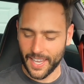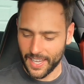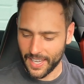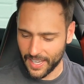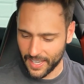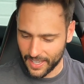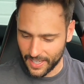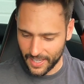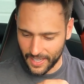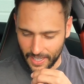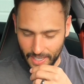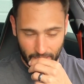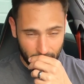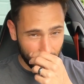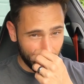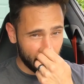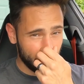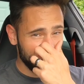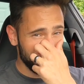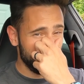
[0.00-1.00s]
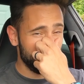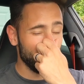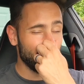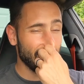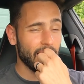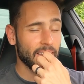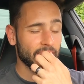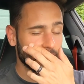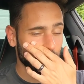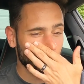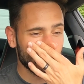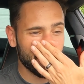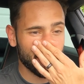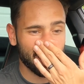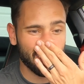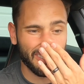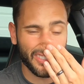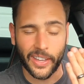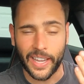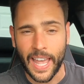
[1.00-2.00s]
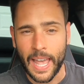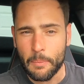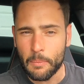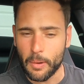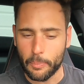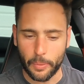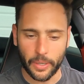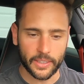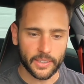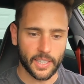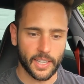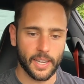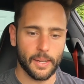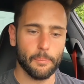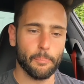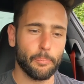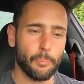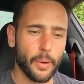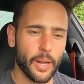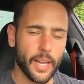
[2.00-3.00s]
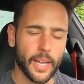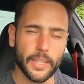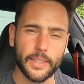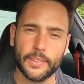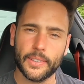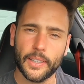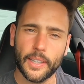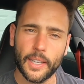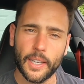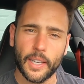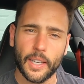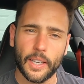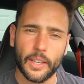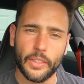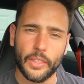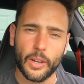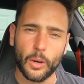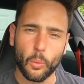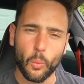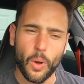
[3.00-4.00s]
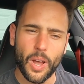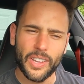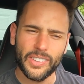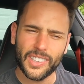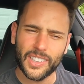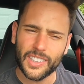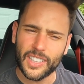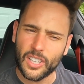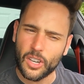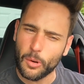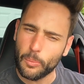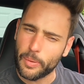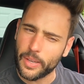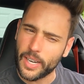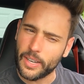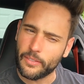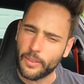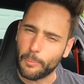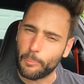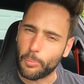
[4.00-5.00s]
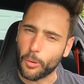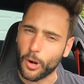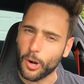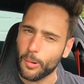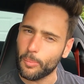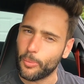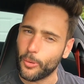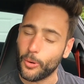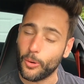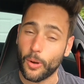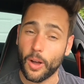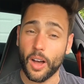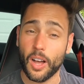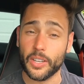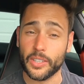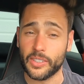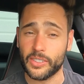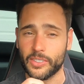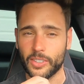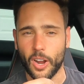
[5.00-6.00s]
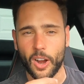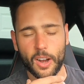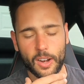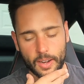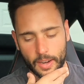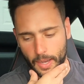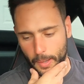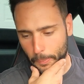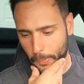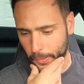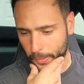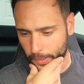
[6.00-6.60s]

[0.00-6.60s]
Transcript: I don't know if you guys heard that or if the camera picked it up, but there was a little bit of a burble on startup.